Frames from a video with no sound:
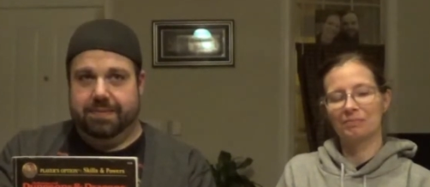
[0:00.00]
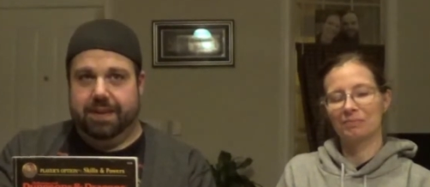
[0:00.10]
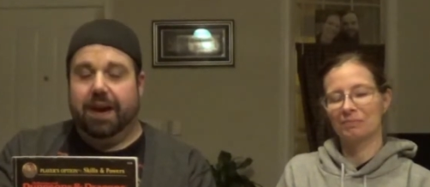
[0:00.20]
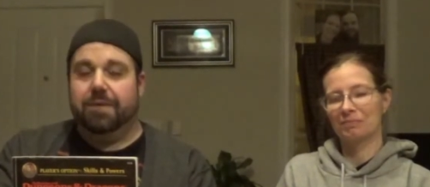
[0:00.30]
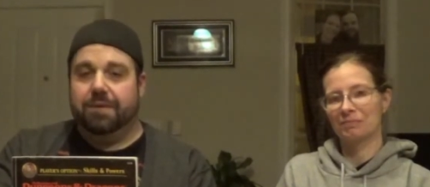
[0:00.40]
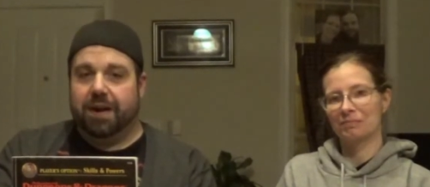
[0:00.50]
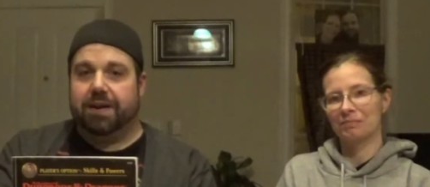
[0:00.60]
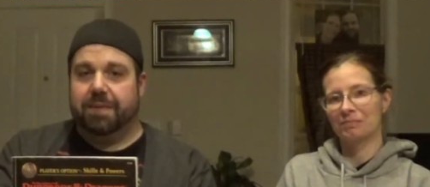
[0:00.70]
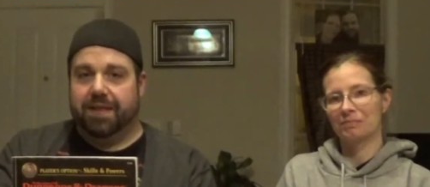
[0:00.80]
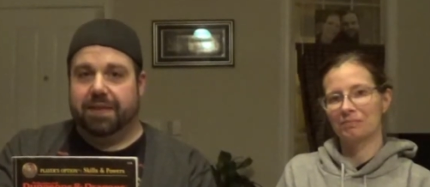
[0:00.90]
Speaker 1: I would
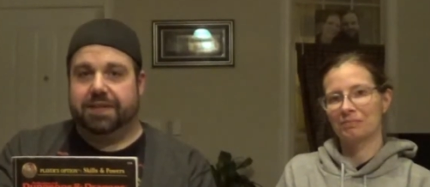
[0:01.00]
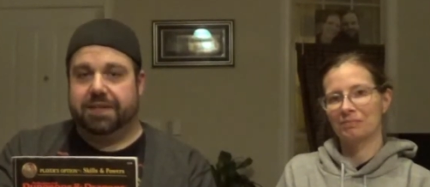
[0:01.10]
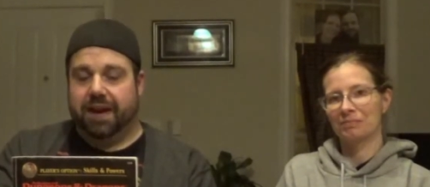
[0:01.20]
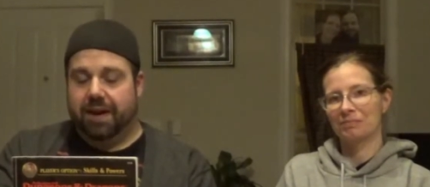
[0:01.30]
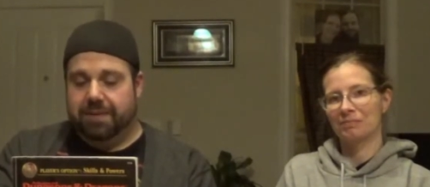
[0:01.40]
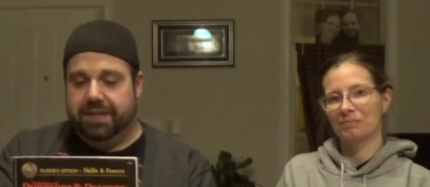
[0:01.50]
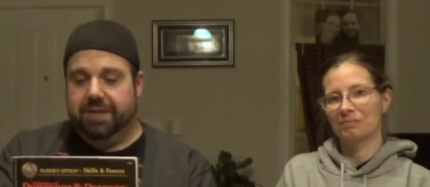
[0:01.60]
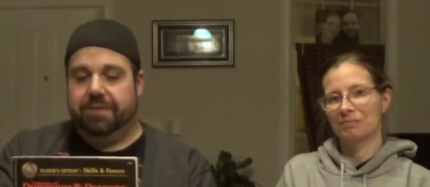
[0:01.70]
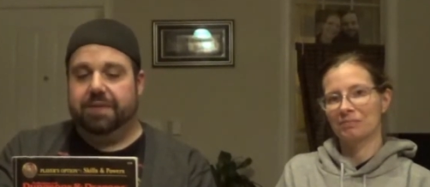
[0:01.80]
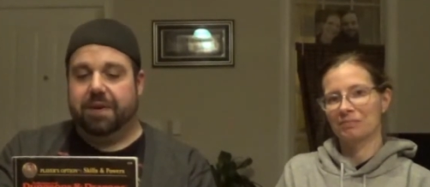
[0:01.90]
recommend this. I would
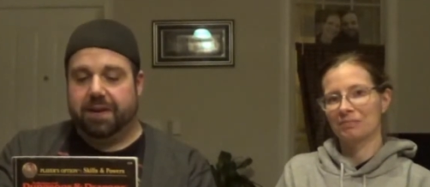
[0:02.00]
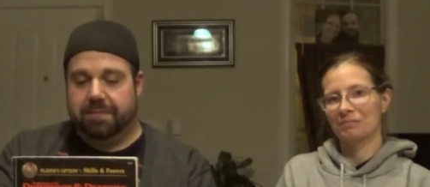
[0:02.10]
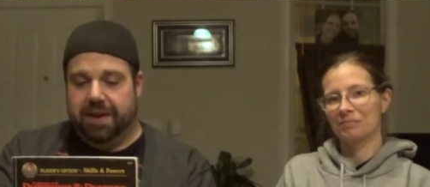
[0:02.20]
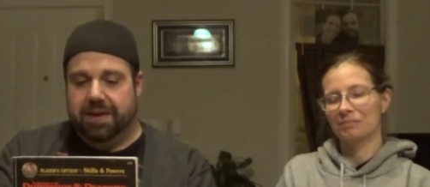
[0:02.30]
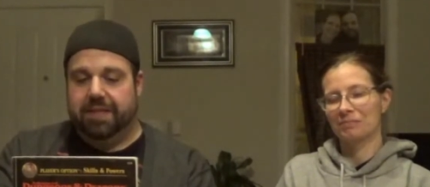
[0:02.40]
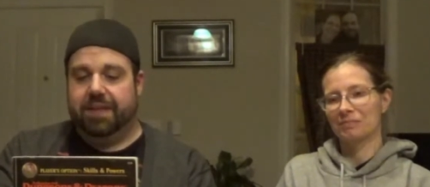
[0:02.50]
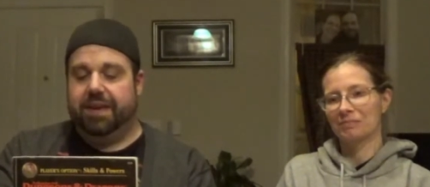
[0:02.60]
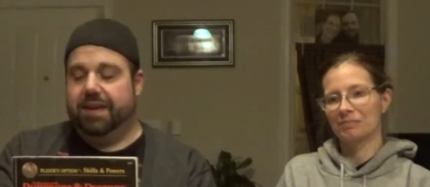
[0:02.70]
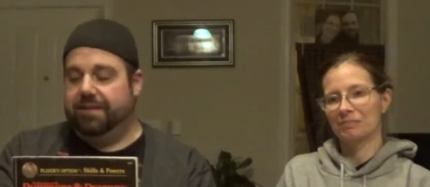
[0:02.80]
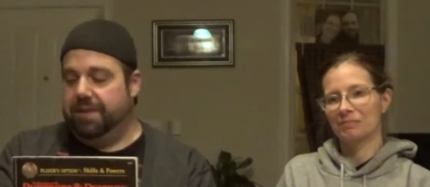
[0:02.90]
definitely recommend
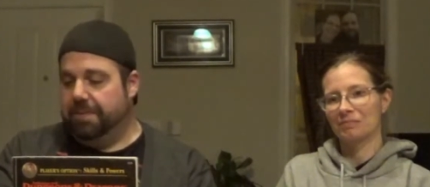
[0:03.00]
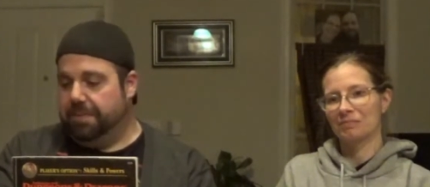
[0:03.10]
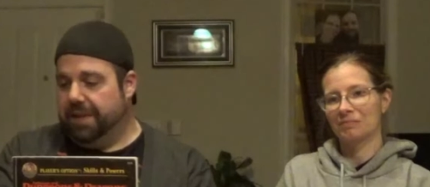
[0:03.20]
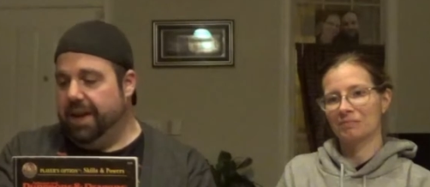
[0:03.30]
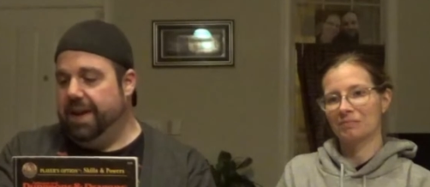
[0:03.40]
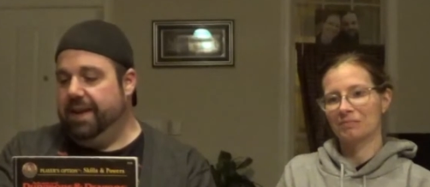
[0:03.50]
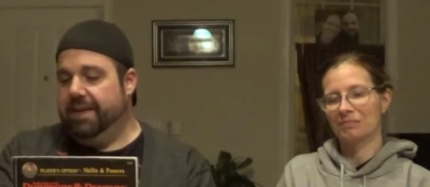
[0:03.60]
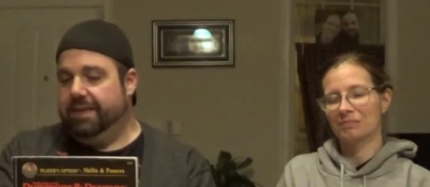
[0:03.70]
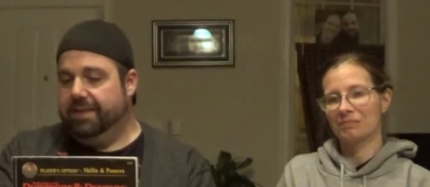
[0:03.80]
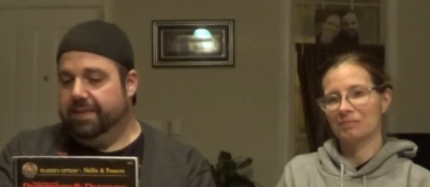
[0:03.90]
that if you're
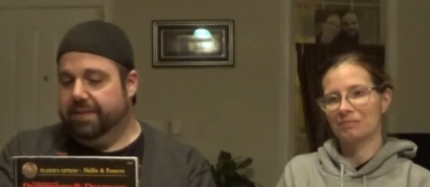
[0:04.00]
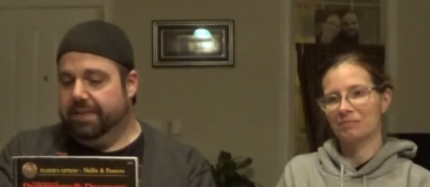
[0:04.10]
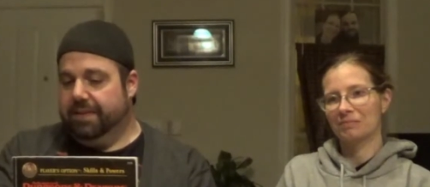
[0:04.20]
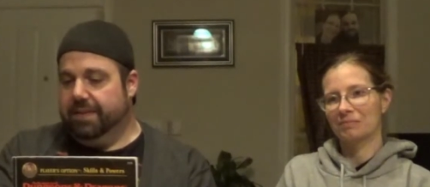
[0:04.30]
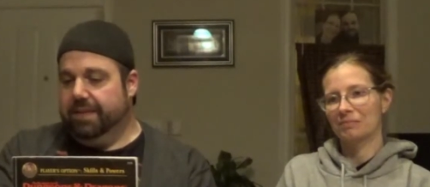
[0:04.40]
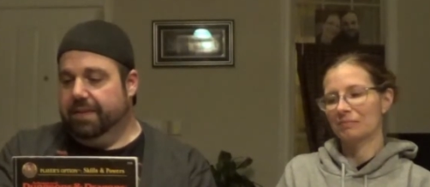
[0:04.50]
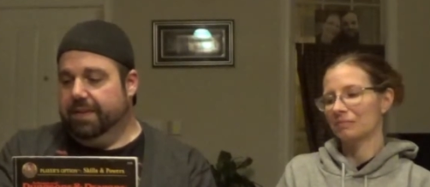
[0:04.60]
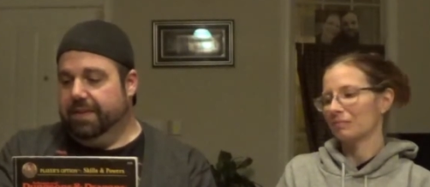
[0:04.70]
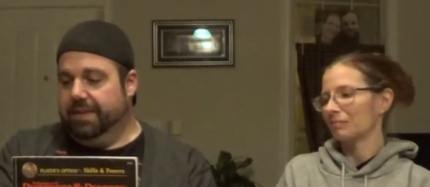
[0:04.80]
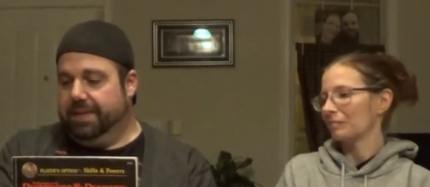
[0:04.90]
playing
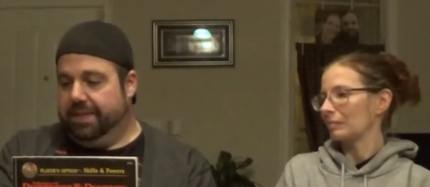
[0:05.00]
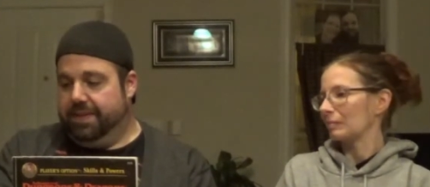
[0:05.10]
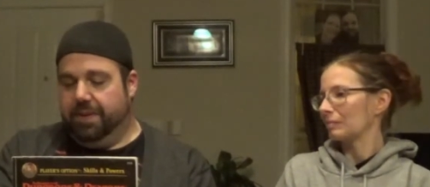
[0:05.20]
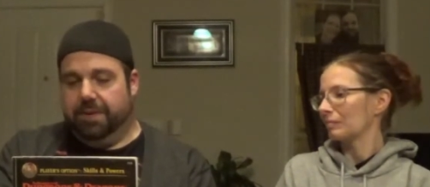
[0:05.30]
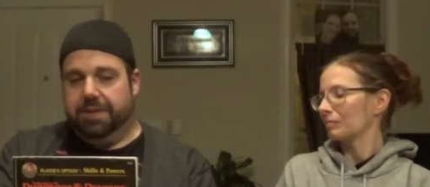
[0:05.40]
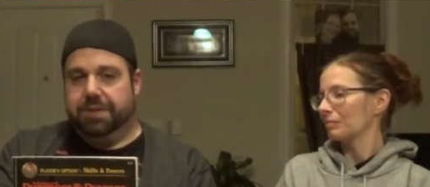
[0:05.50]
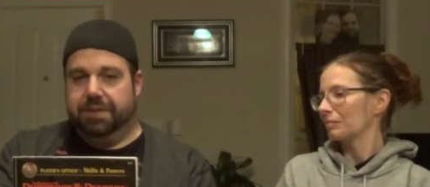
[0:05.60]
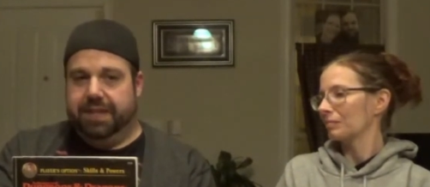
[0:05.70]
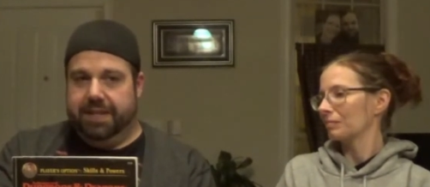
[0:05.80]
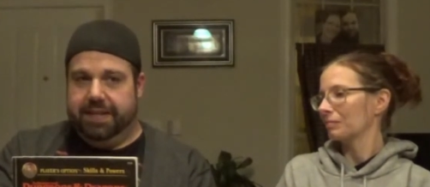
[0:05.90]
old school
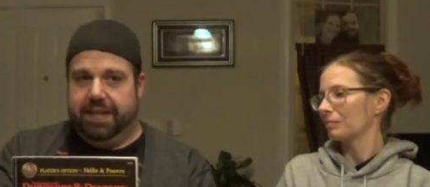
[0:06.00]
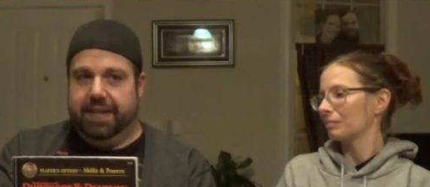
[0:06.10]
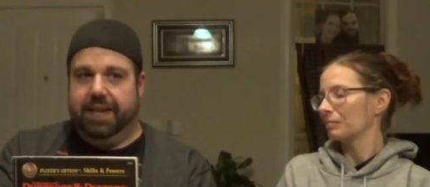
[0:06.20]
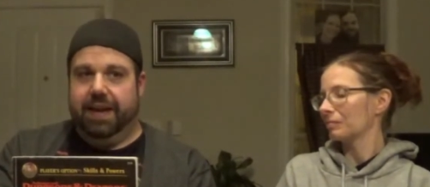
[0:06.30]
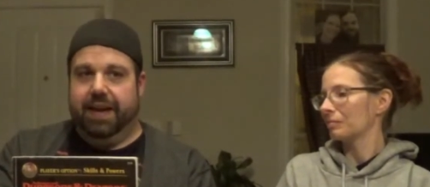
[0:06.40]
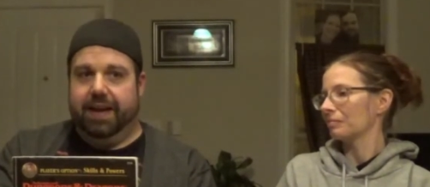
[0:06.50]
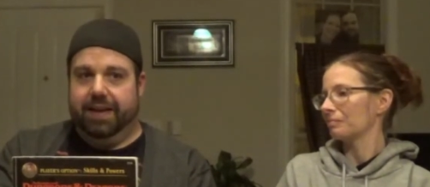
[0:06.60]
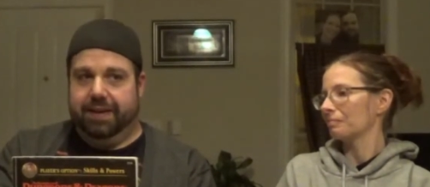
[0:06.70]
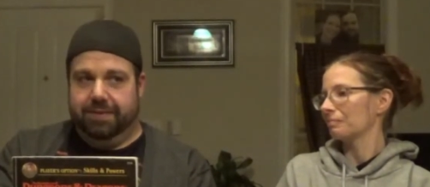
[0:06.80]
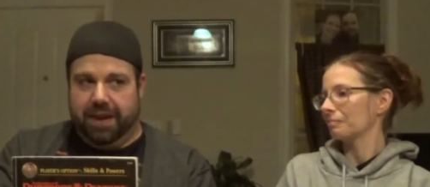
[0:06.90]
D&D
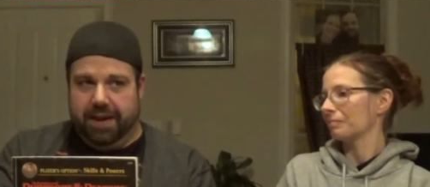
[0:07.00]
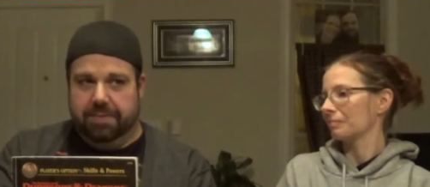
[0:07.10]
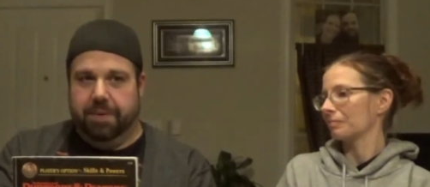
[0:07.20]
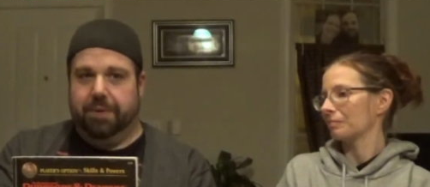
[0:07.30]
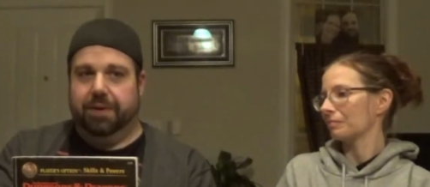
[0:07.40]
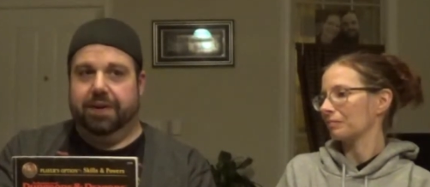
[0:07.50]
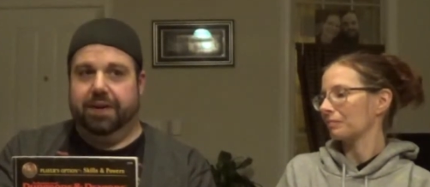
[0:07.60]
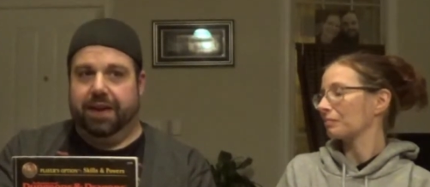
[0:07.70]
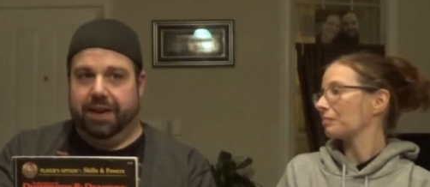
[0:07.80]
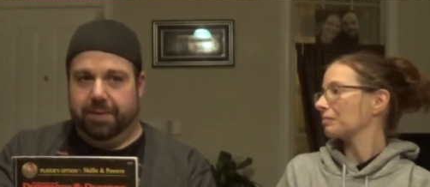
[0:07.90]
and you've gotten bored
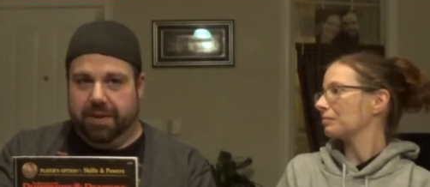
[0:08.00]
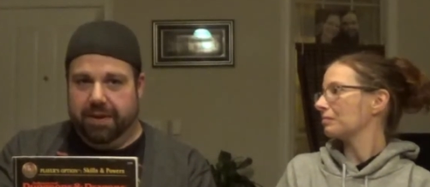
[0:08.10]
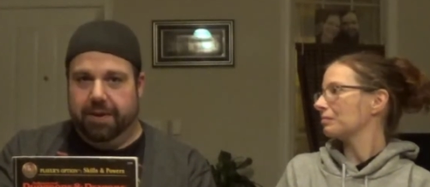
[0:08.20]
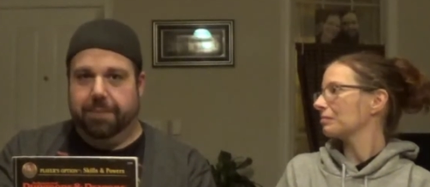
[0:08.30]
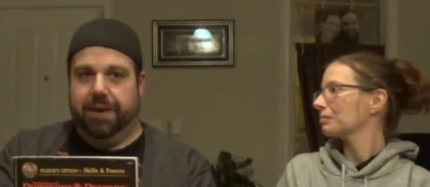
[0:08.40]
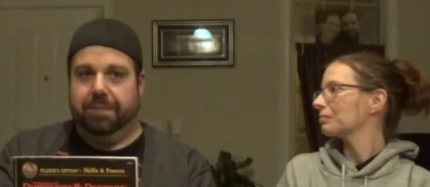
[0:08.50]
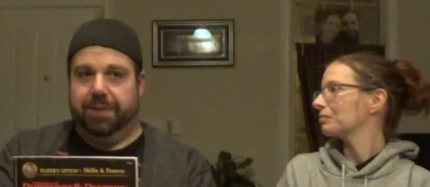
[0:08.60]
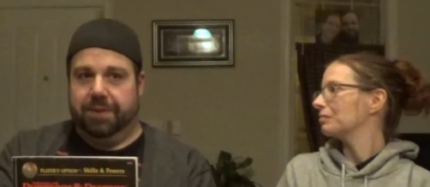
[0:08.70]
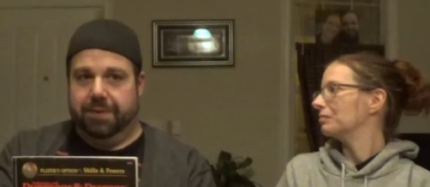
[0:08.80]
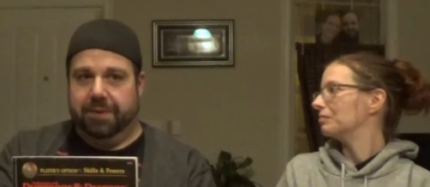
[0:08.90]
and you want to open up the
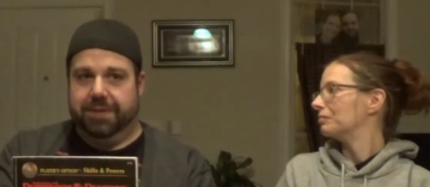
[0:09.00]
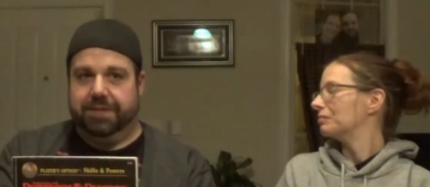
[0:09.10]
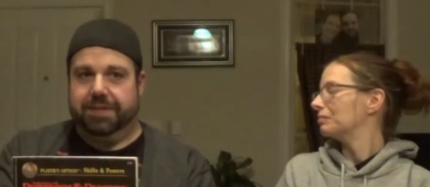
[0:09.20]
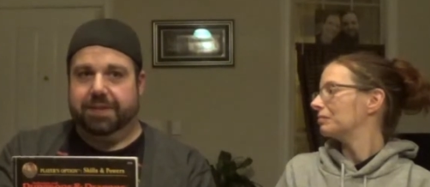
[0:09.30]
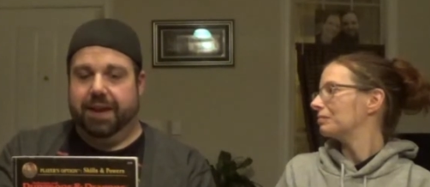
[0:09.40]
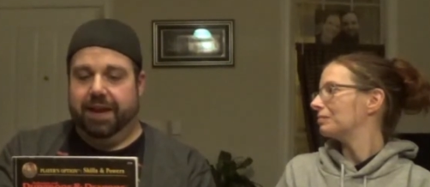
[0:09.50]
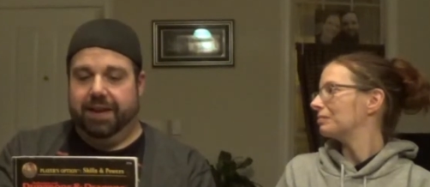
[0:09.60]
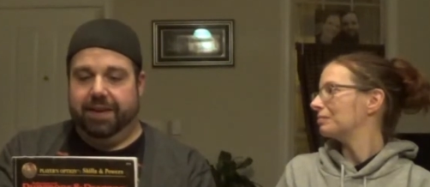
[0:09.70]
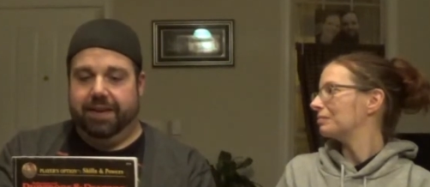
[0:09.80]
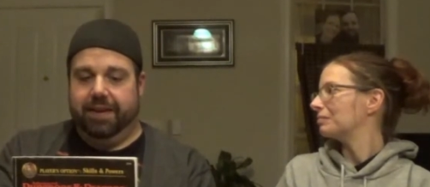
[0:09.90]
doors and